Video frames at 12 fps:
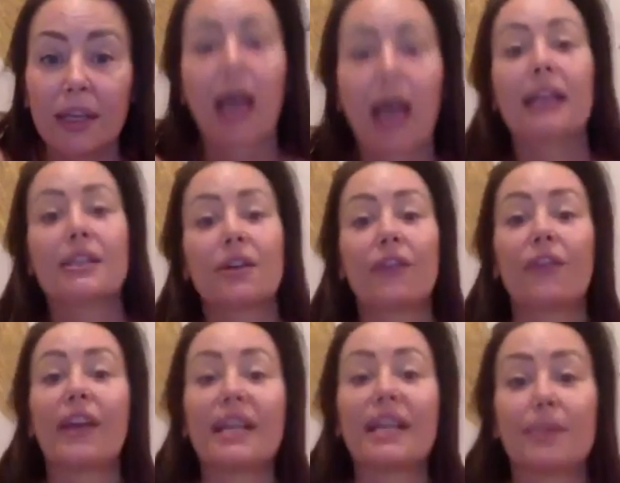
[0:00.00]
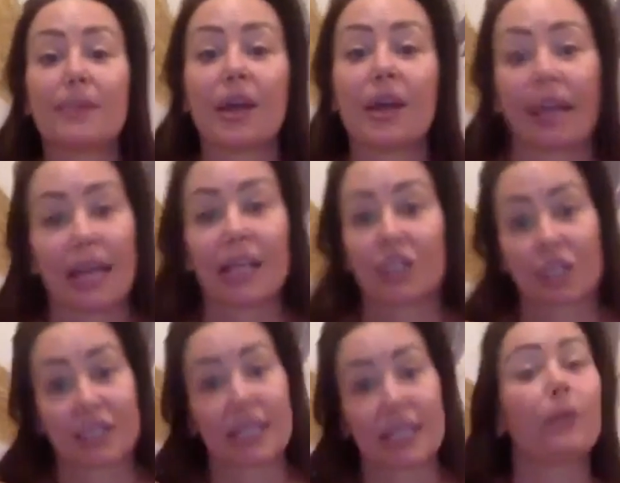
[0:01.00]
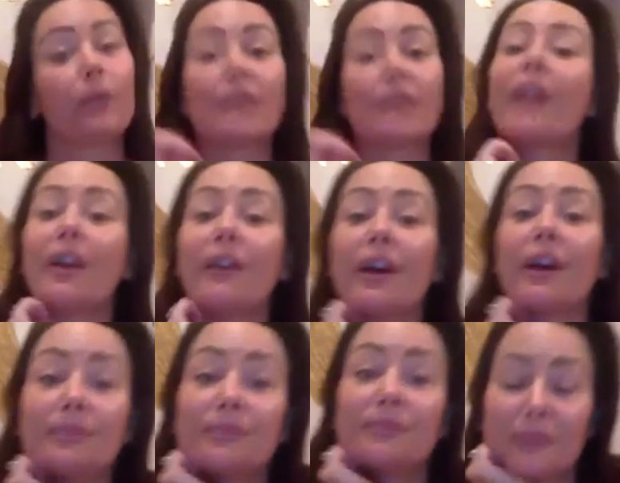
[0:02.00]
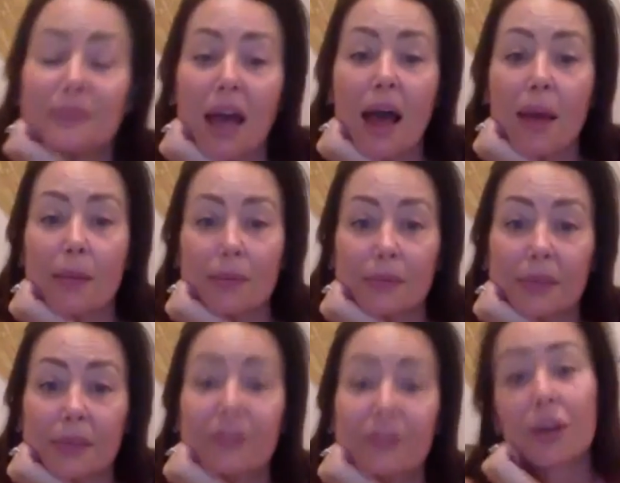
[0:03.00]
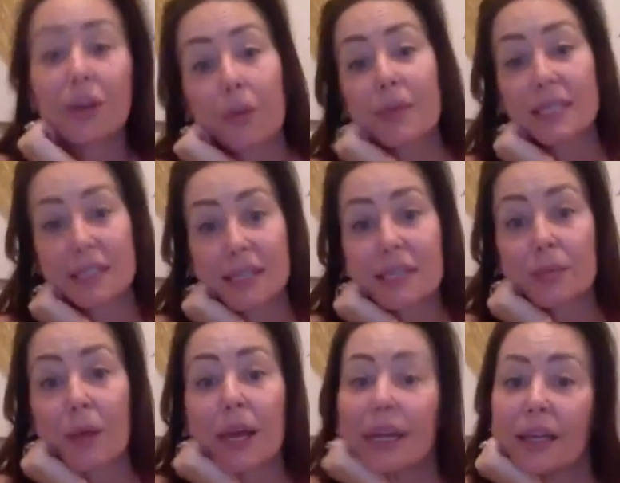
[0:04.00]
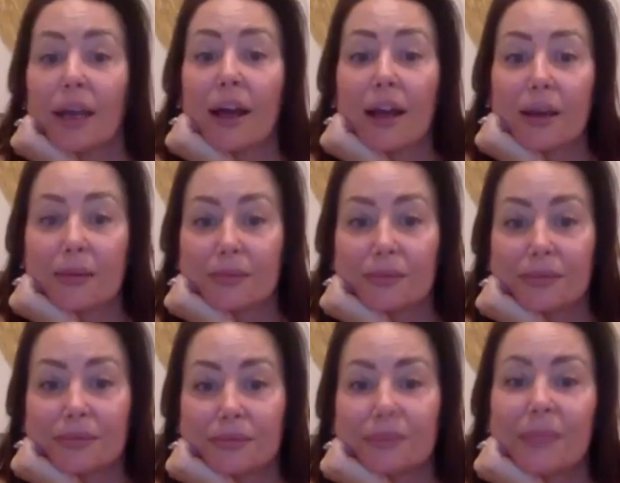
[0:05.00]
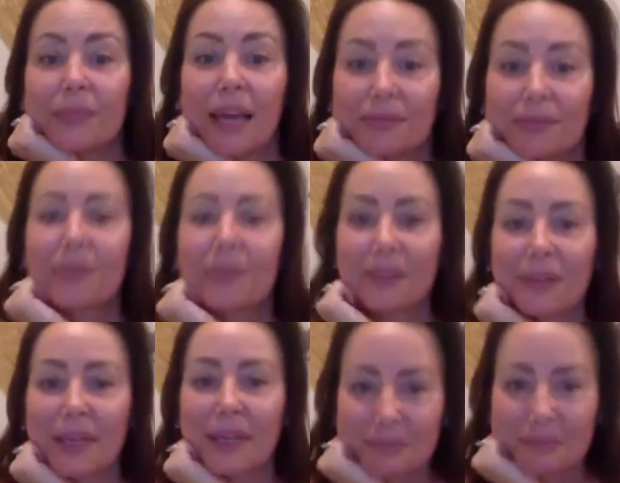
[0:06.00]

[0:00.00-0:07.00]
And on Facebook, it's just Heal with Fiona. Fiona Robinson is my, my real name.